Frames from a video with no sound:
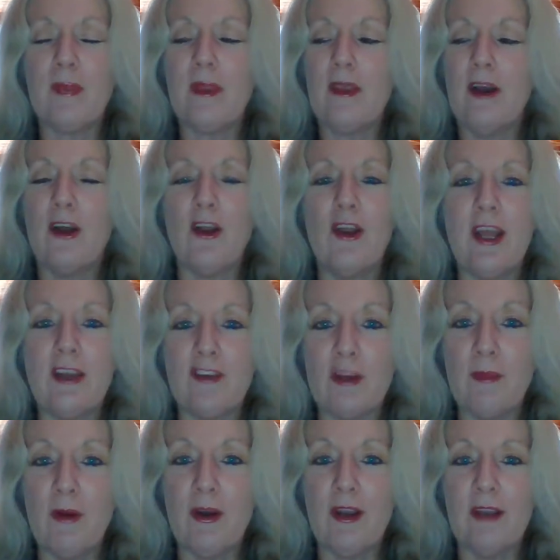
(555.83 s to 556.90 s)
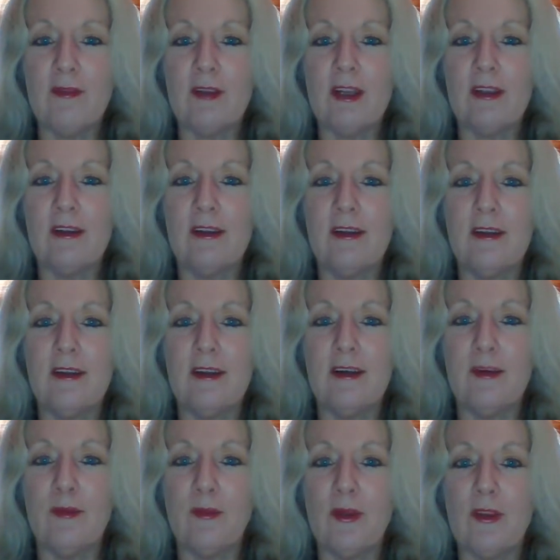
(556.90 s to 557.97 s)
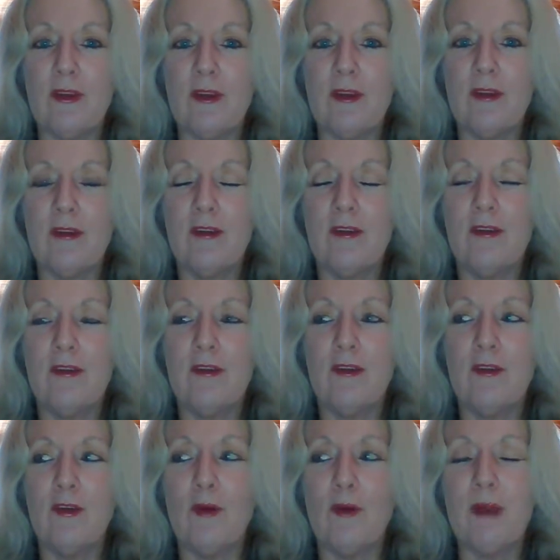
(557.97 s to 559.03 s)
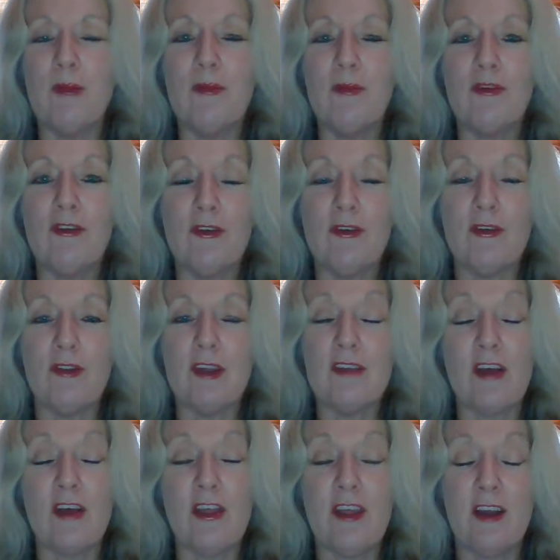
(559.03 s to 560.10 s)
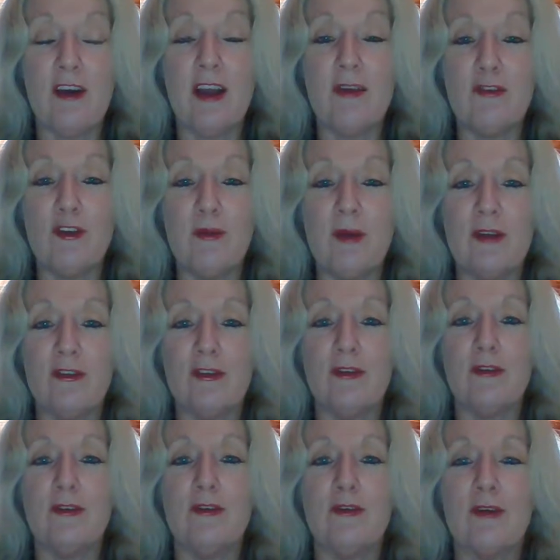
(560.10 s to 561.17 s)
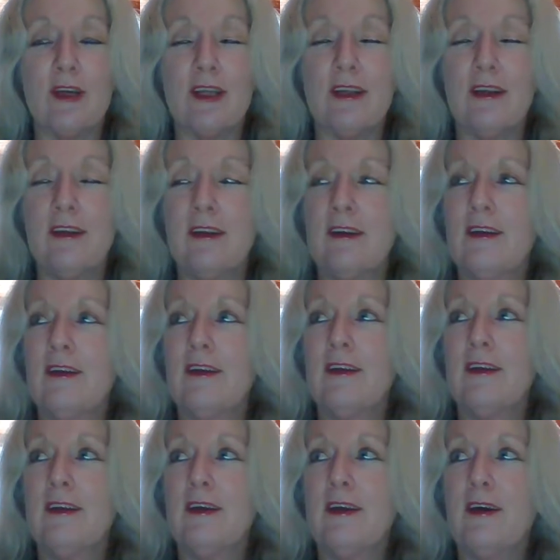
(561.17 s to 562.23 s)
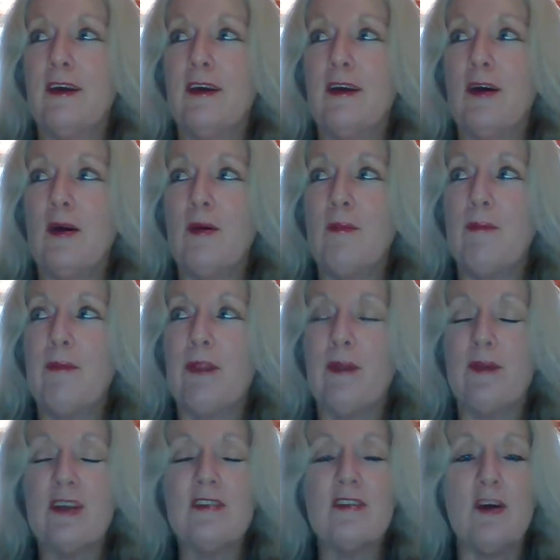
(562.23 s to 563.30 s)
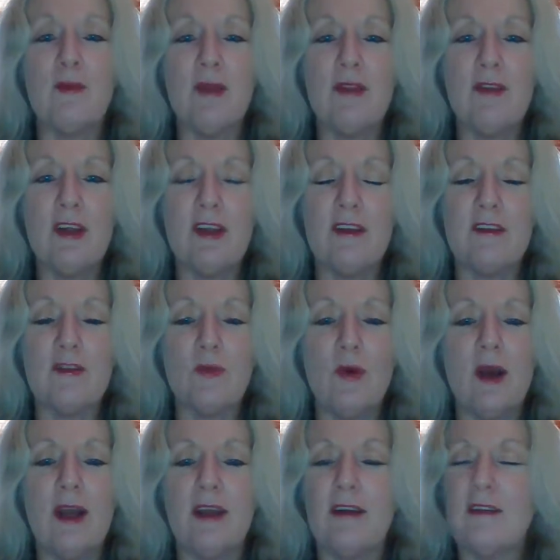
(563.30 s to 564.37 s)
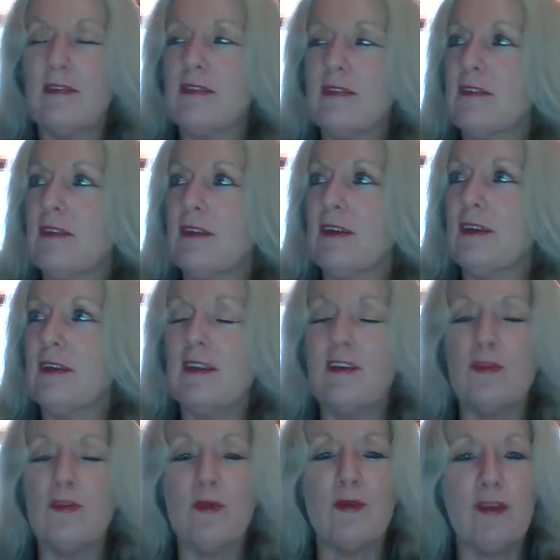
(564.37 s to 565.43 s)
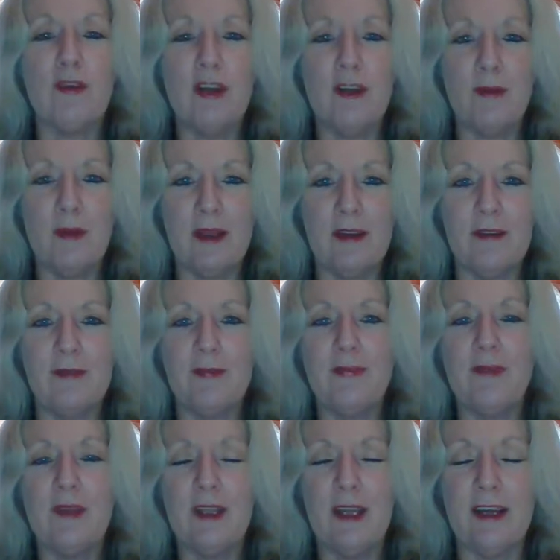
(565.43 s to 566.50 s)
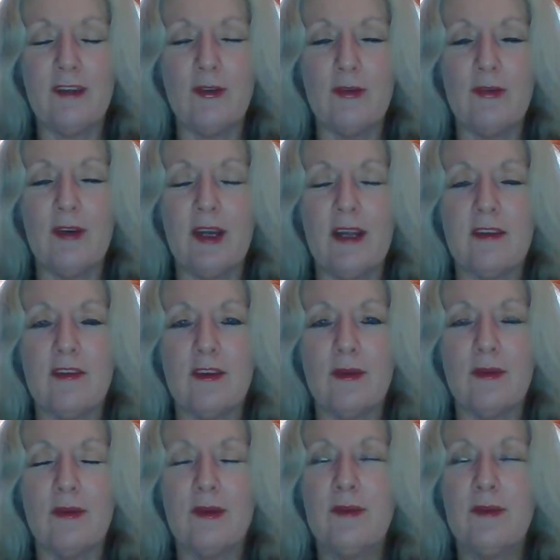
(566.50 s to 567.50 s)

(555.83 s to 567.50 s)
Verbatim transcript: I don't actually mind living uh, with not many material things. I think I have too much already. But the reason I'm living in this way is there's more freedom in it, in actual fact. So